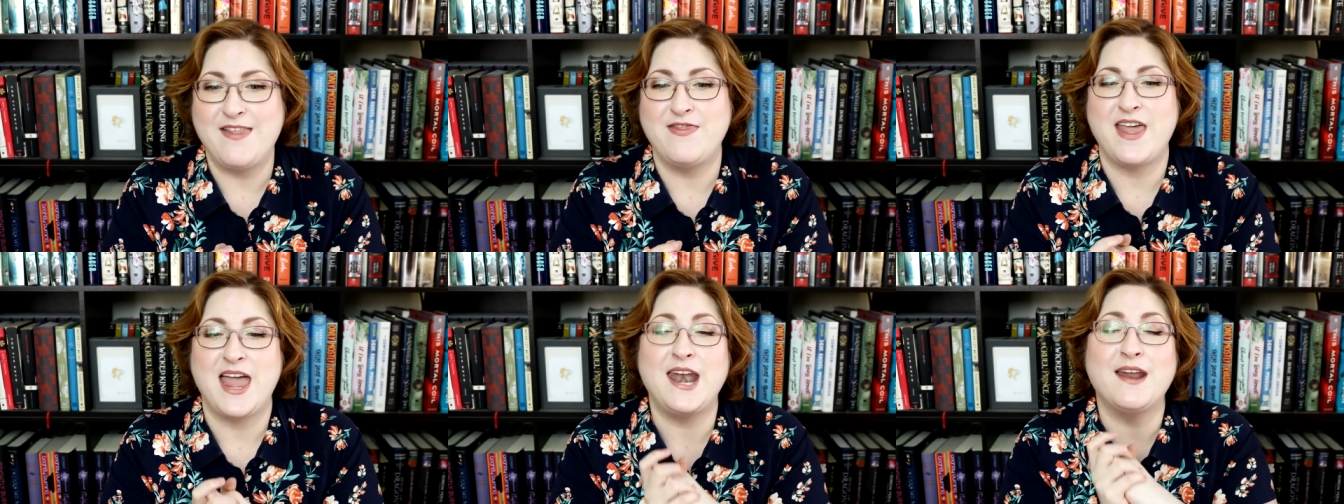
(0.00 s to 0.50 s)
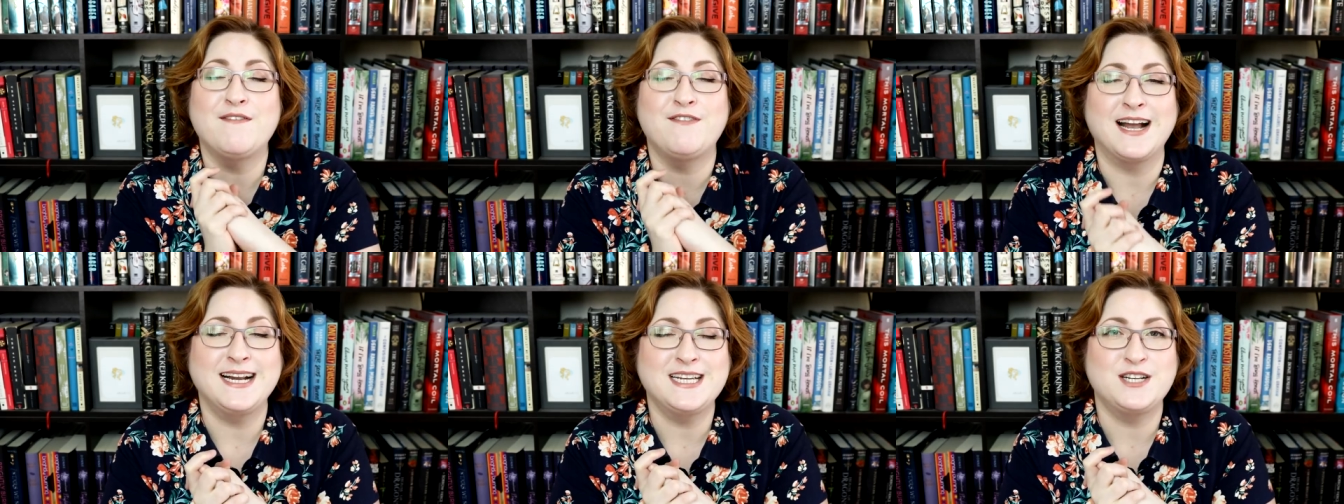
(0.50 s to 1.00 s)
and then
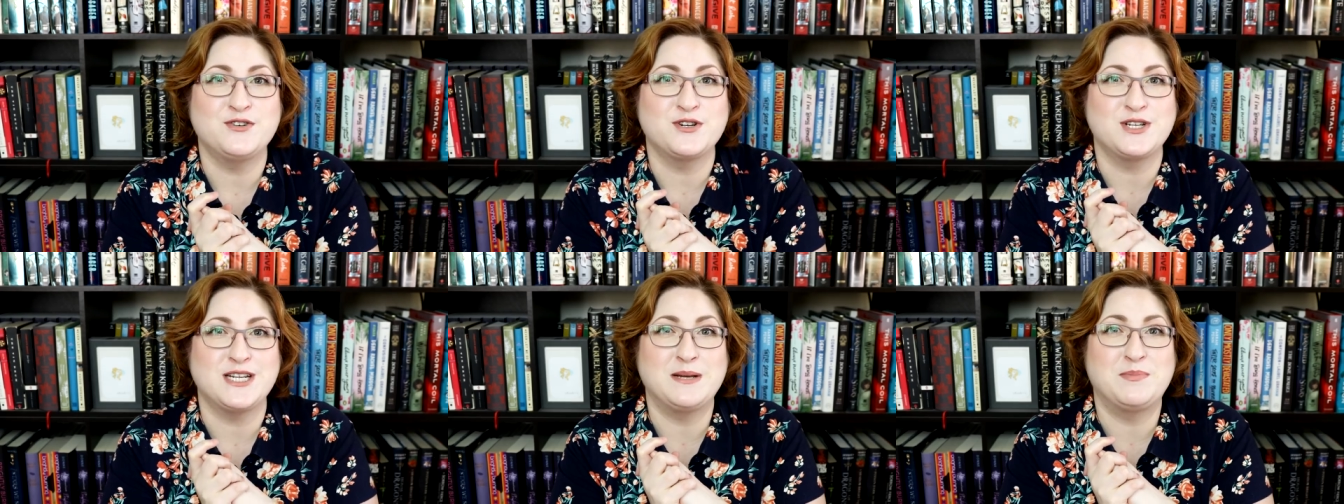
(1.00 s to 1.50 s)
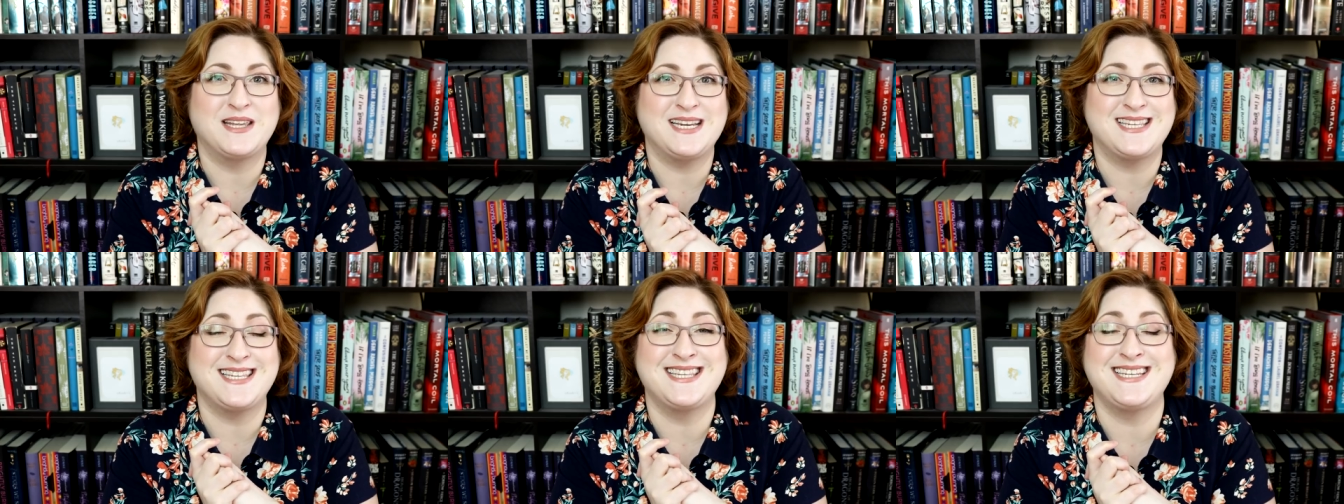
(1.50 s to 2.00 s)
find interesting
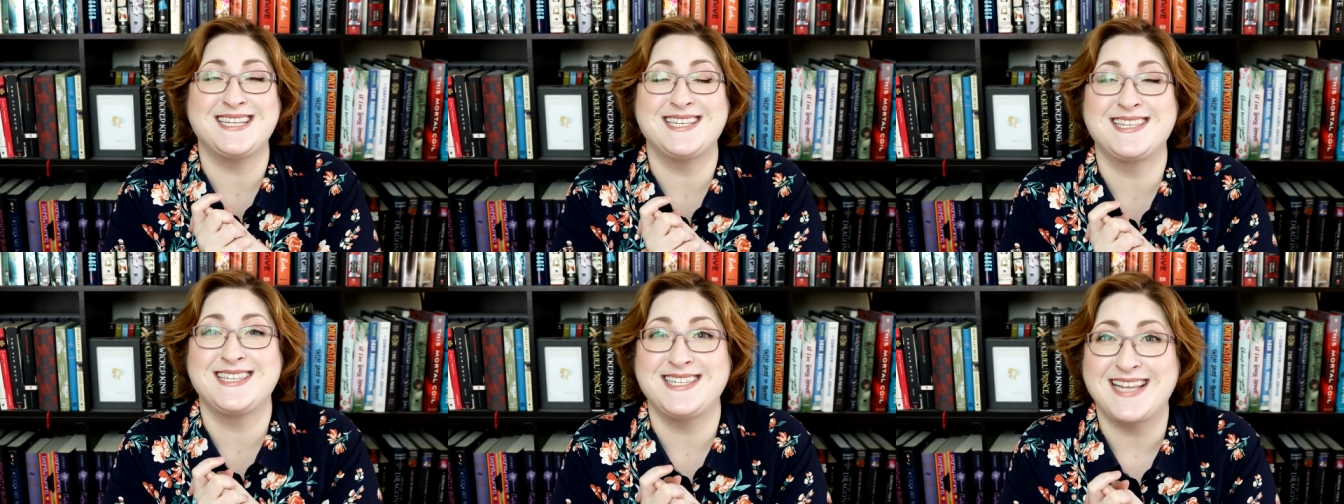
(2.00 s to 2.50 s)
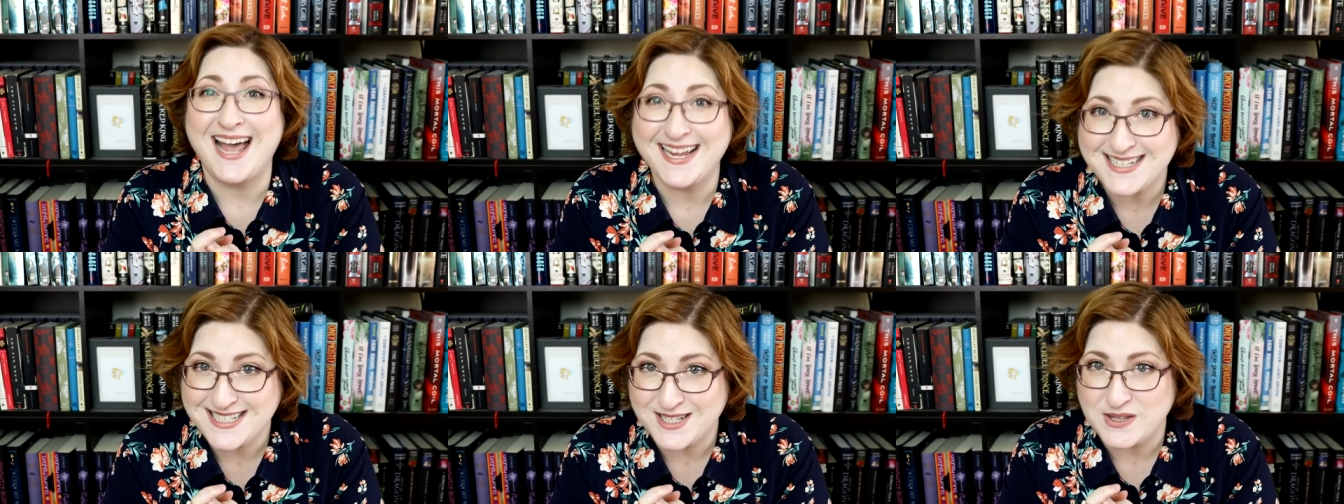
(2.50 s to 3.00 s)
places to set